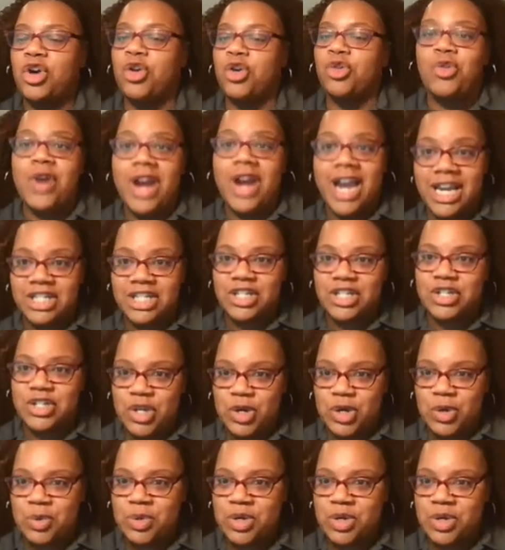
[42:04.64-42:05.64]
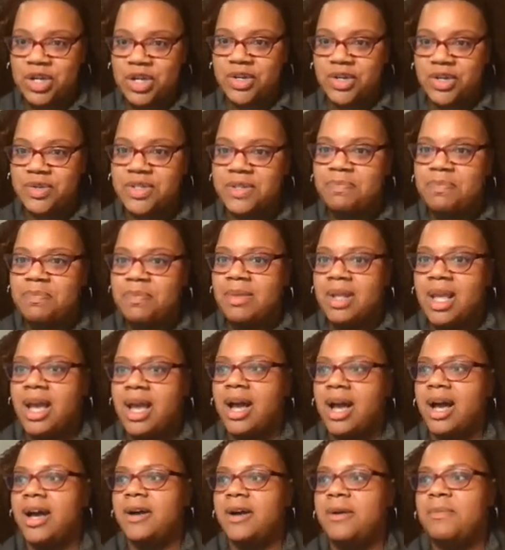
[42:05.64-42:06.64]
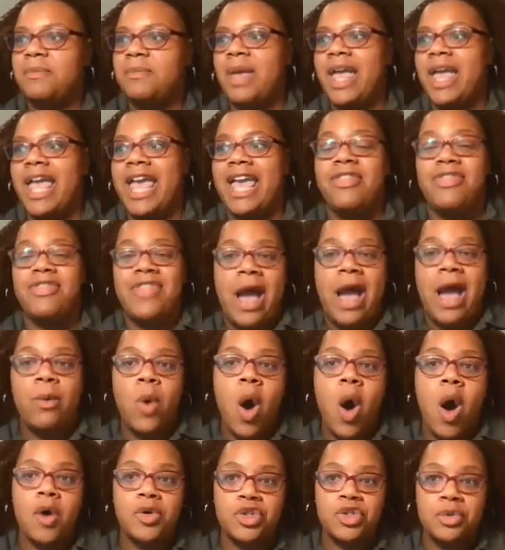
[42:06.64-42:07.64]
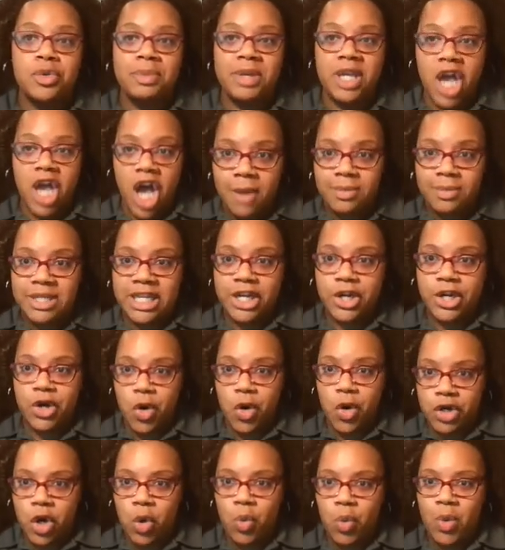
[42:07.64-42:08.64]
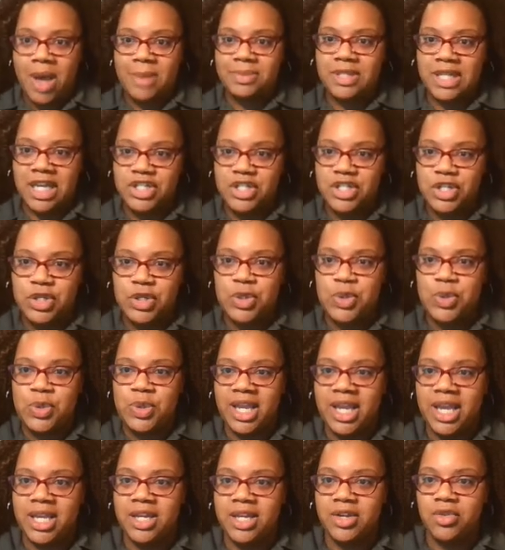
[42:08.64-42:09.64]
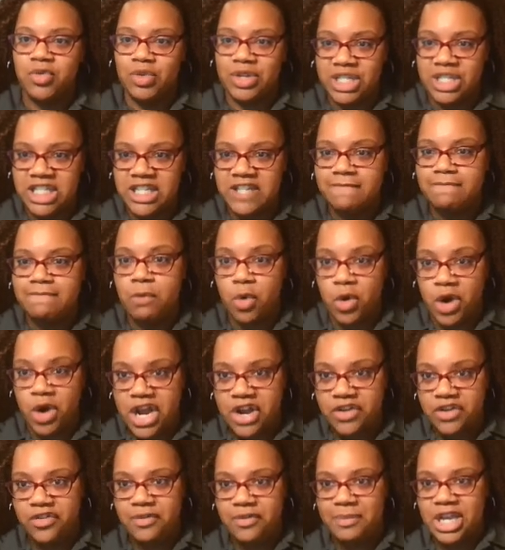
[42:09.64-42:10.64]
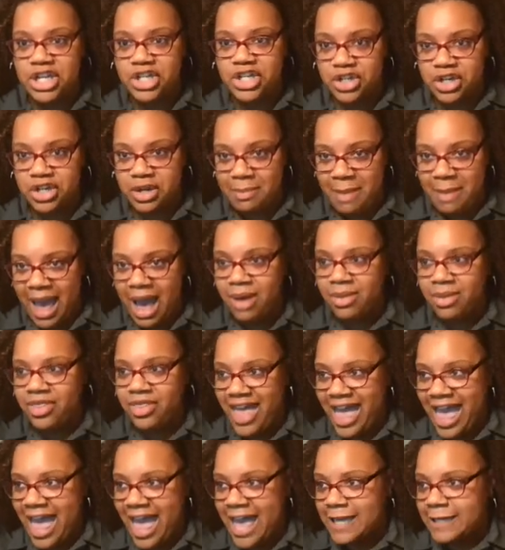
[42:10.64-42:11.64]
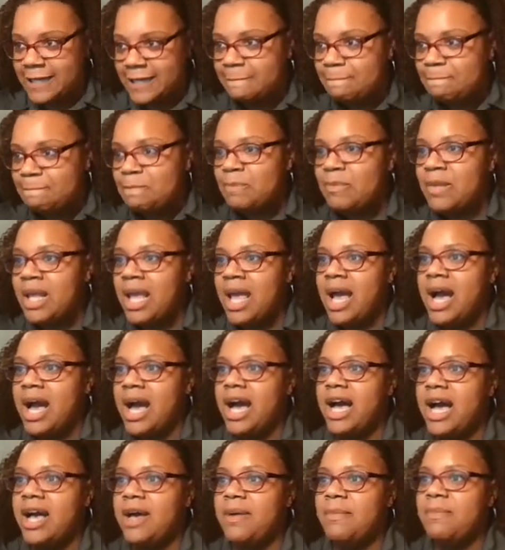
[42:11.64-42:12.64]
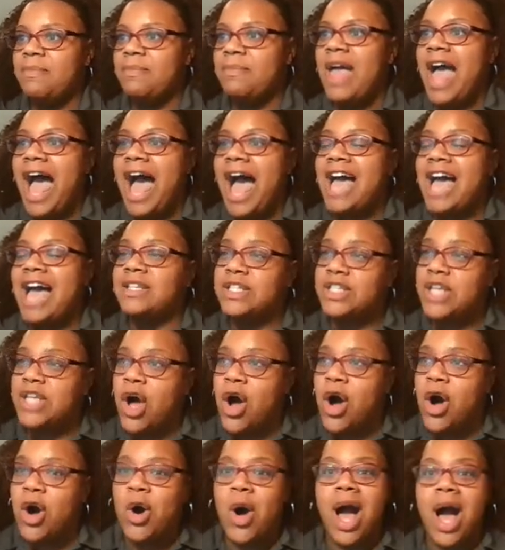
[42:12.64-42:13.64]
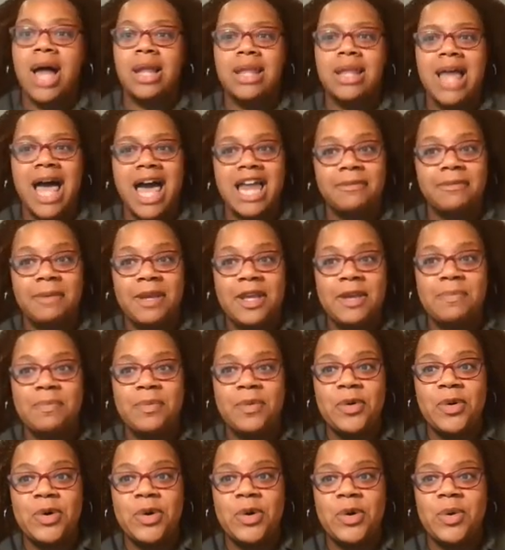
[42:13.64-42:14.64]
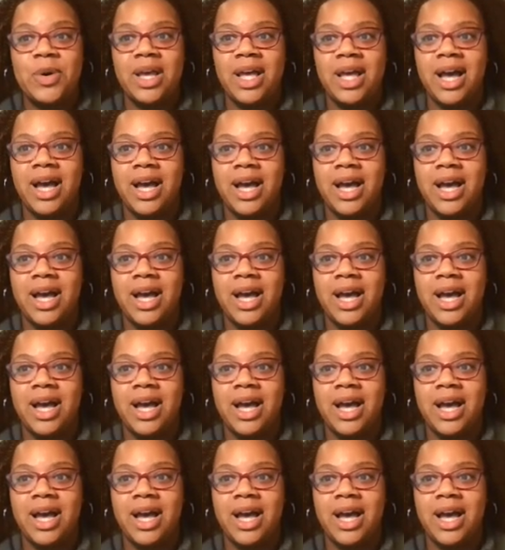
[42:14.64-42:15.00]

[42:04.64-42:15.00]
great donors. And that will also be updated on our website so you can receive more information about that. I saw a lot of people